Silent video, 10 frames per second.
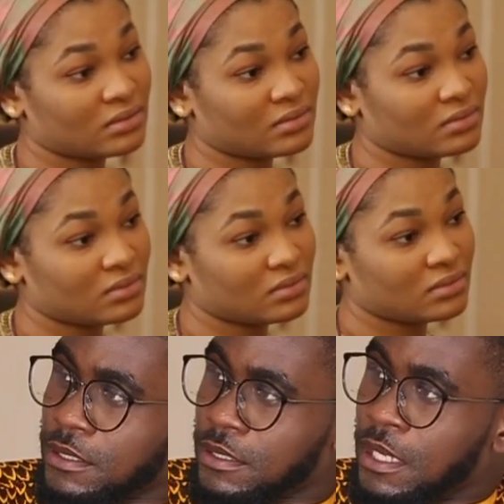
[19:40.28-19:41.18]

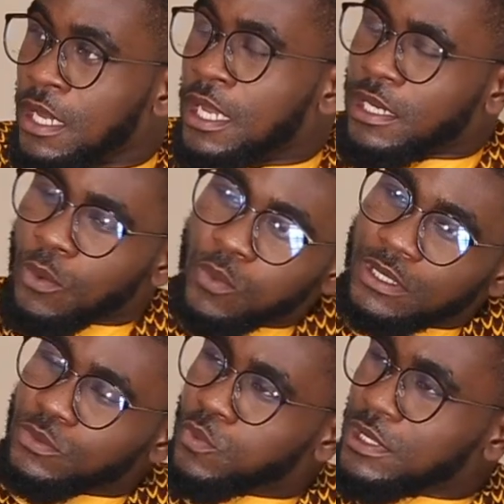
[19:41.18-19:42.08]
Exactly. Now,
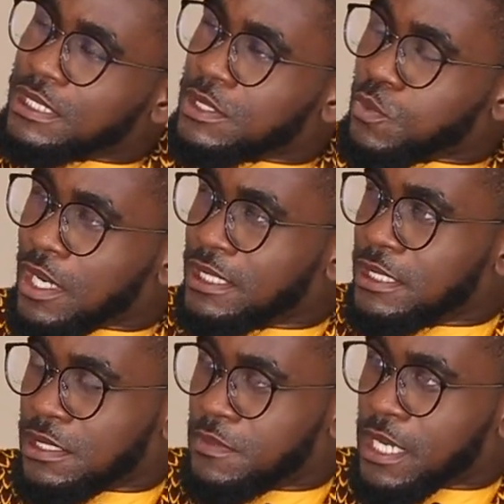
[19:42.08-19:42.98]
what does one need
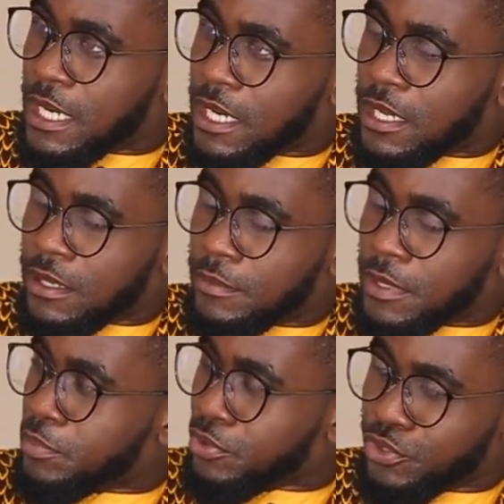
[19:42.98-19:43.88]
to be
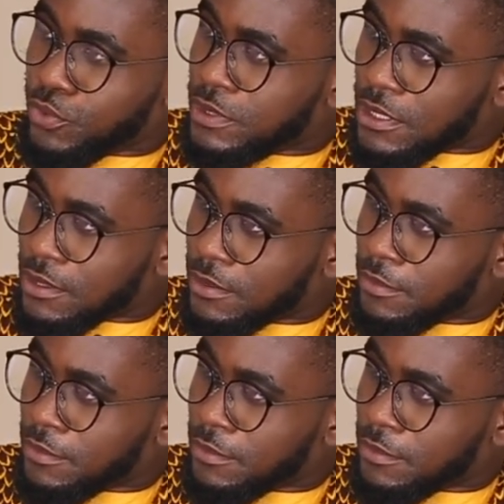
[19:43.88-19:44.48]
a producer?